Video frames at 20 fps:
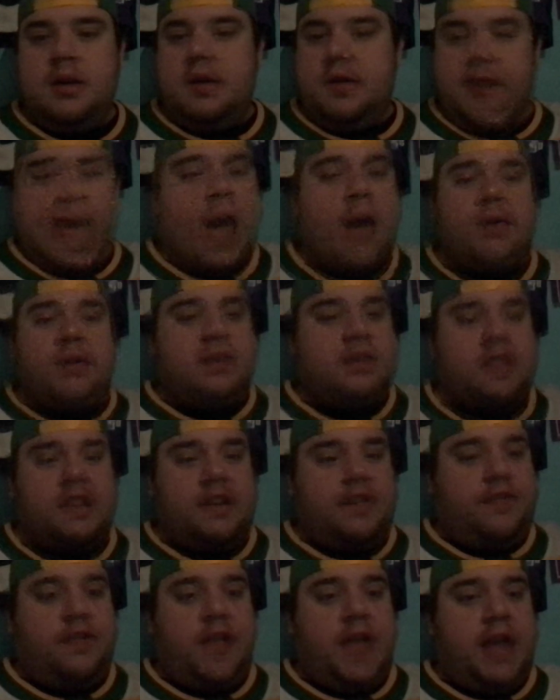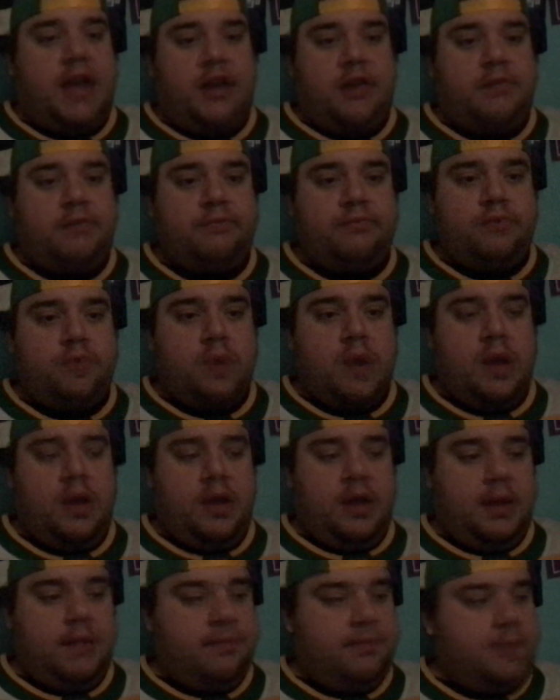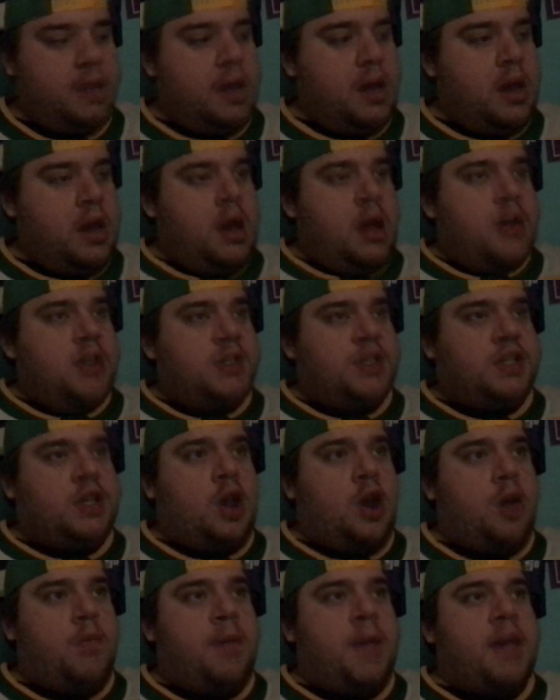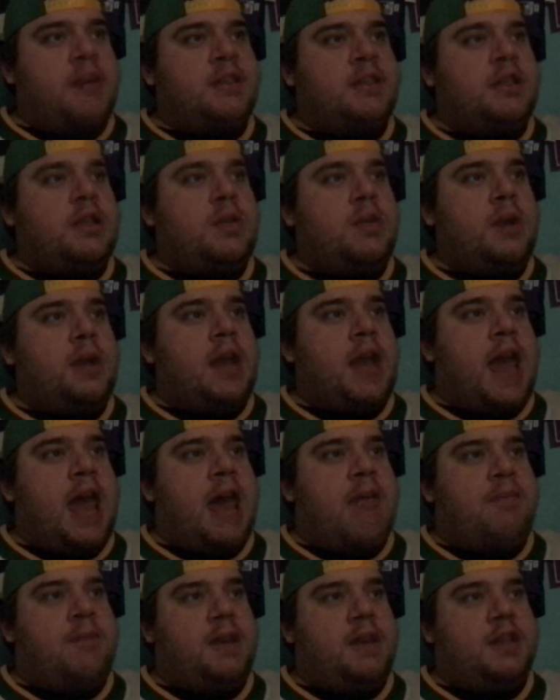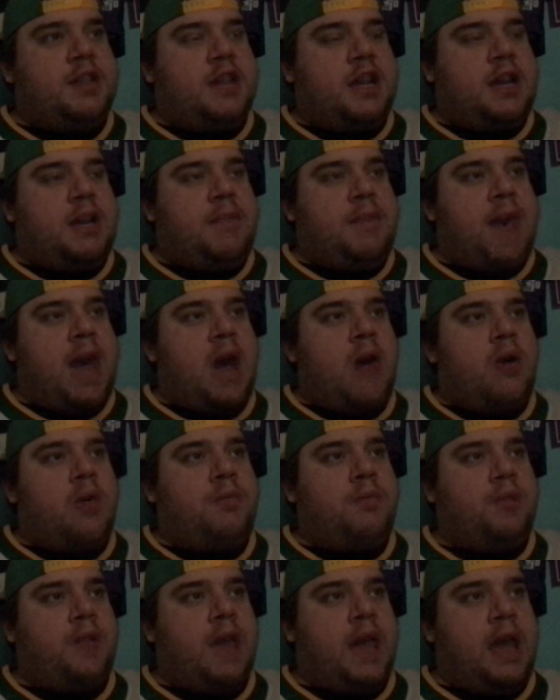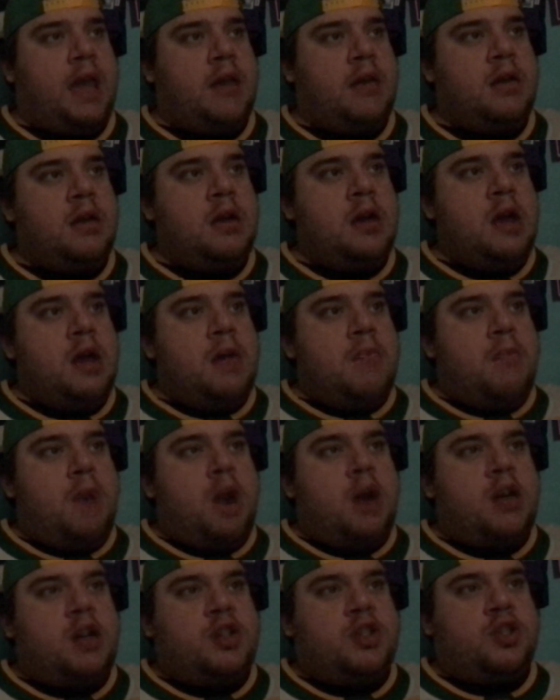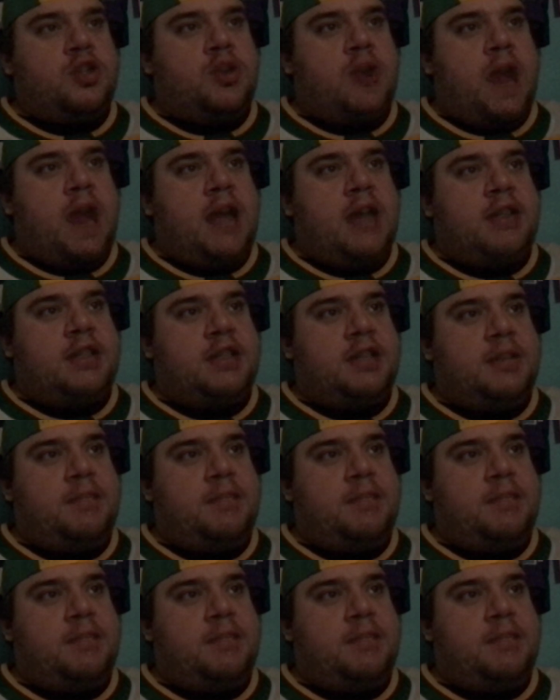that was the deflator, really. So, basically what had happened is on a power play, Marcus Johansson